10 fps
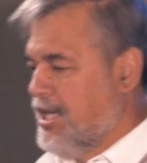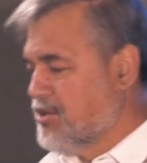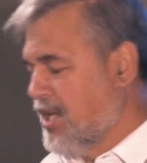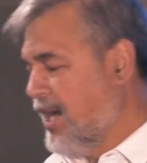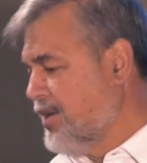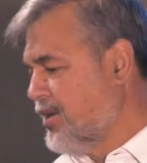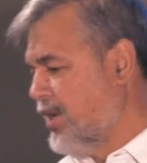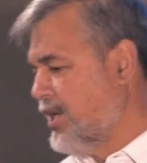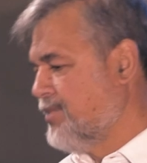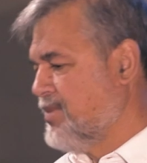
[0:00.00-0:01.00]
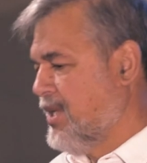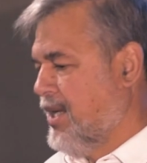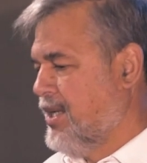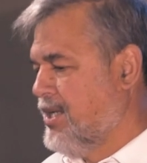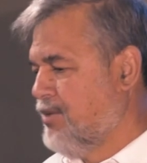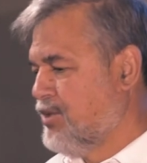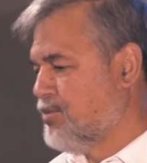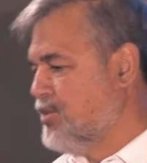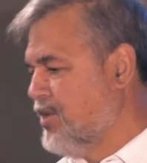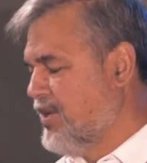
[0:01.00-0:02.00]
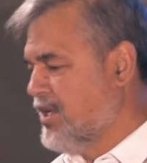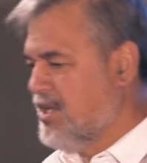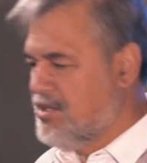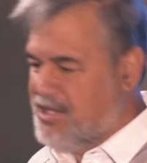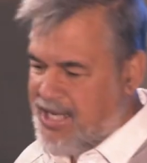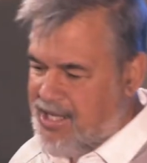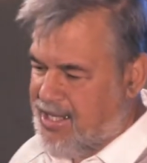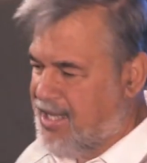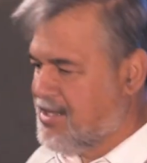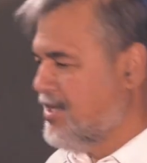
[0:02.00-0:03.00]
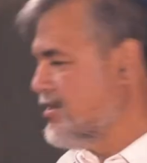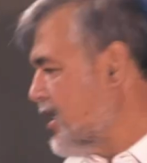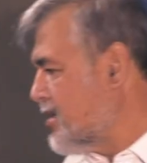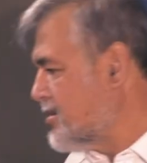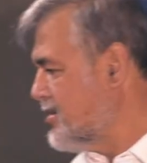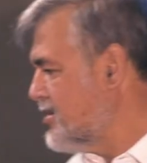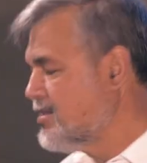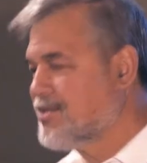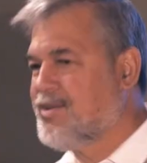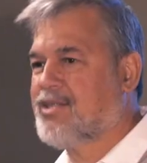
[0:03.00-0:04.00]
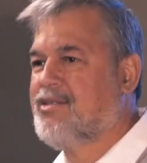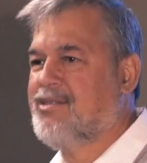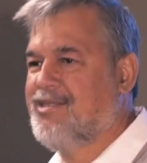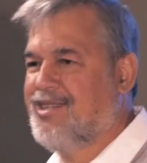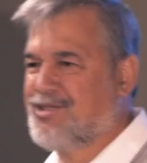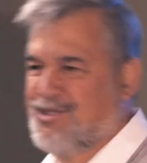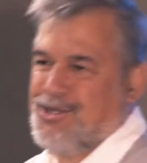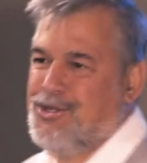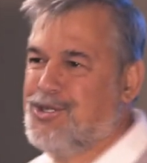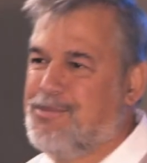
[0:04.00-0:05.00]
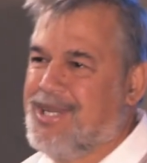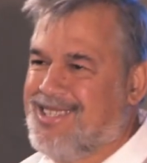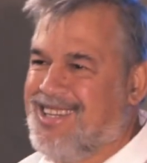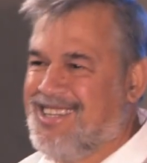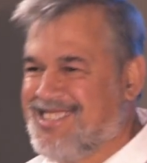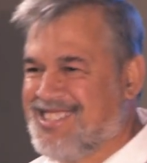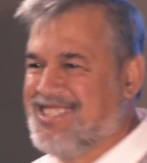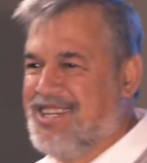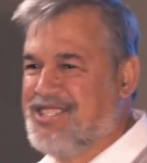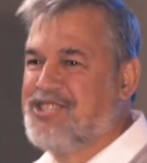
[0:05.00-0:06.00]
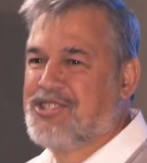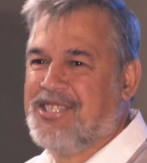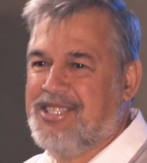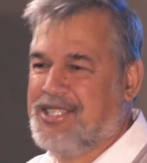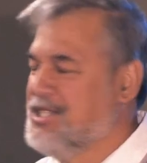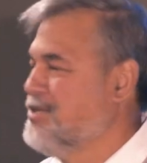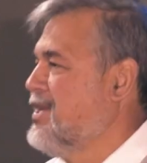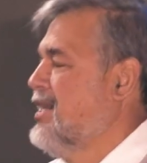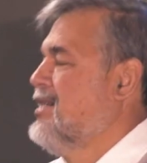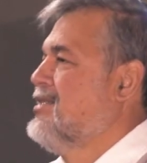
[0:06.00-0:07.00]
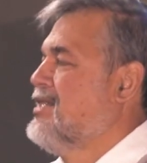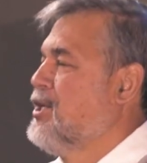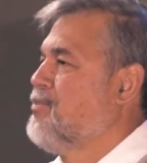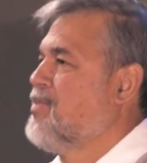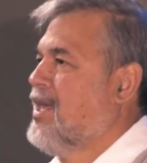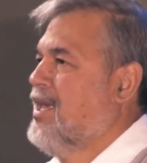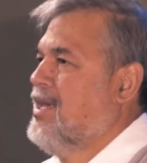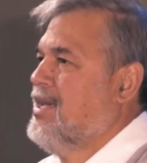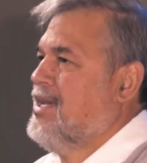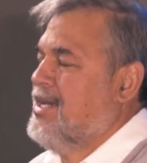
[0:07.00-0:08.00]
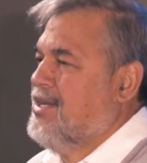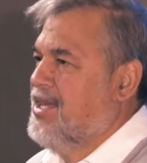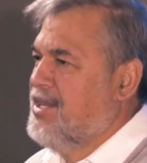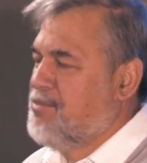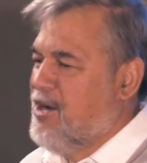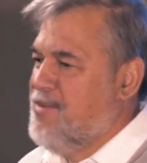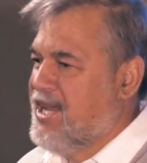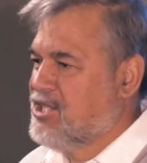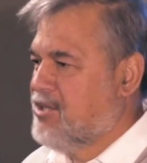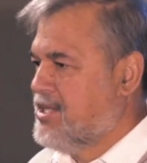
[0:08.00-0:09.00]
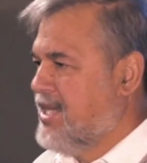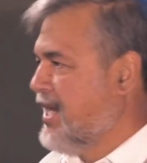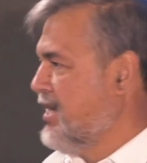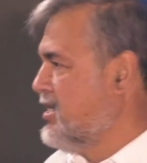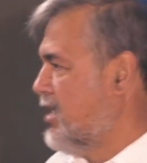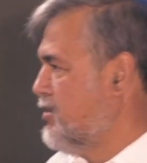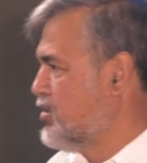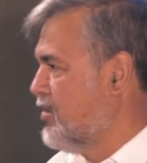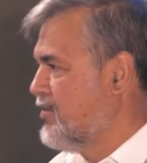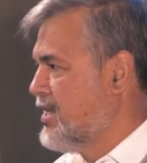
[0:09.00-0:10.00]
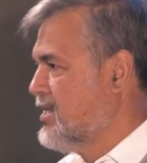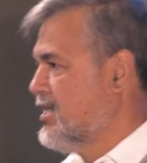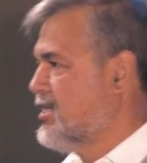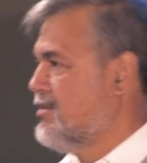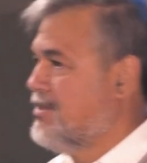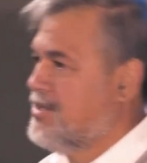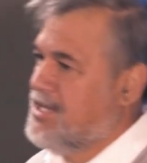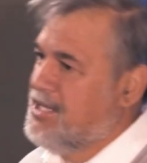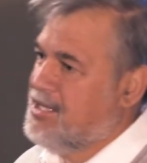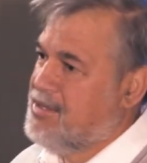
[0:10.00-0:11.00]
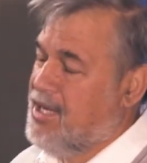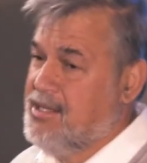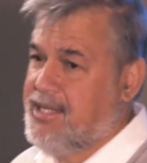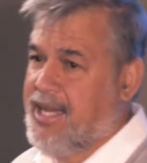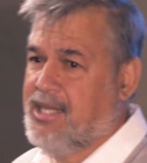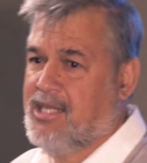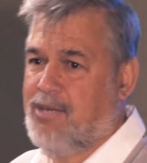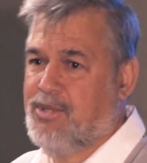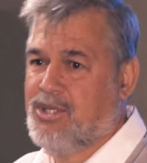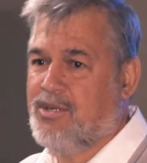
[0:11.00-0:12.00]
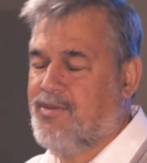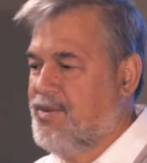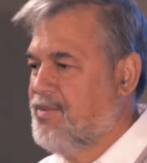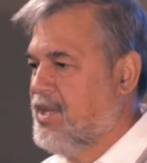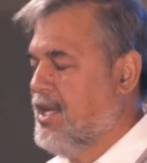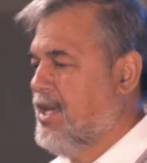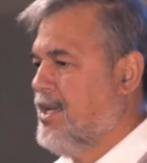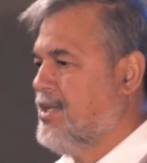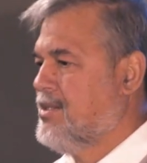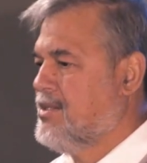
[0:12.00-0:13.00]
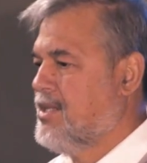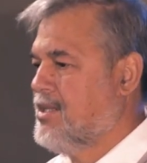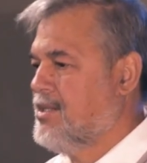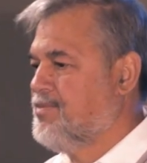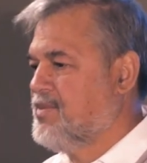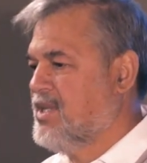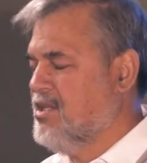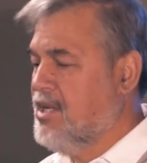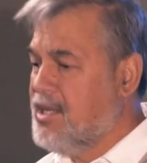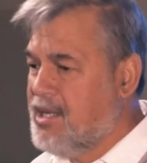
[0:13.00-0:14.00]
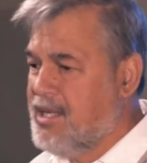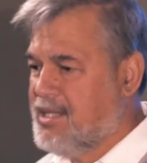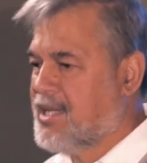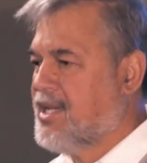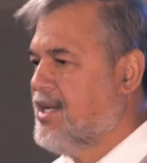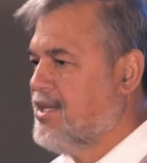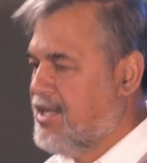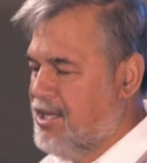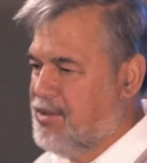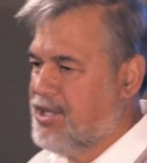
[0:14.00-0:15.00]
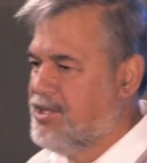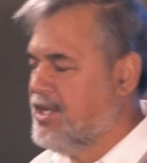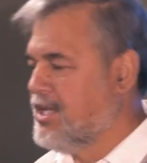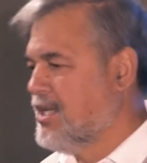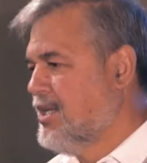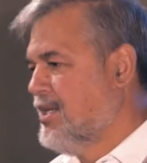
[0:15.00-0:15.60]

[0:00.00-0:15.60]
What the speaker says: He was lying on the road, and he was moving, and I was checking this out, and I was like, this is quite cool, not cool, but I was interested, And then the paramedics started taking his helmet off. So I said to them, don't take his helmet off. And no, he's okay, they know what they're doing.